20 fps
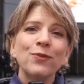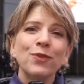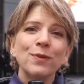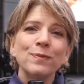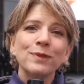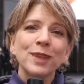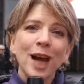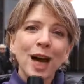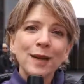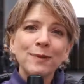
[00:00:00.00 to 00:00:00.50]
from
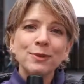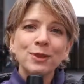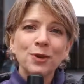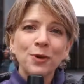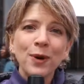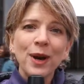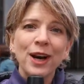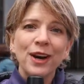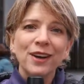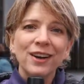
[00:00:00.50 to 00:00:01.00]
Times
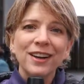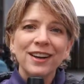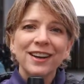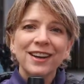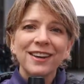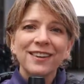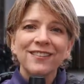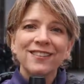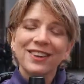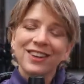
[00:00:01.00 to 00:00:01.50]
Square
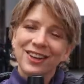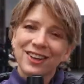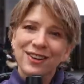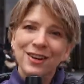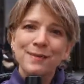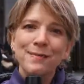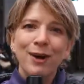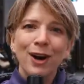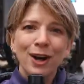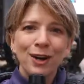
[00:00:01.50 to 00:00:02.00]
for the
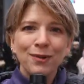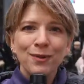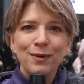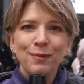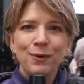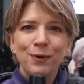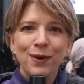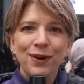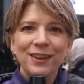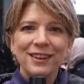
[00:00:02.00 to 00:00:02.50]
Green Market
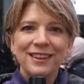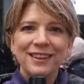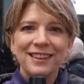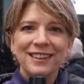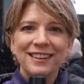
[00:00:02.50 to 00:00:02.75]
Report.